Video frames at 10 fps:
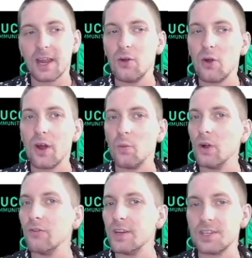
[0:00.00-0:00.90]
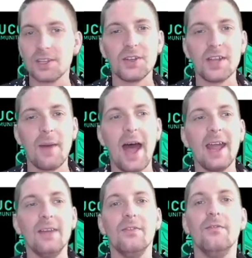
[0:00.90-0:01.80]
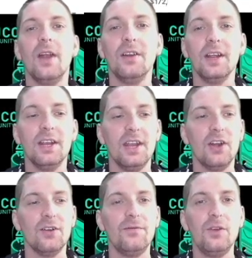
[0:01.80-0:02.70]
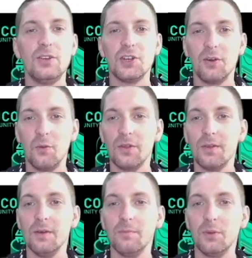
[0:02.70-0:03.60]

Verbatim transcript: KuCoin will reach its all-time high in the very near future with the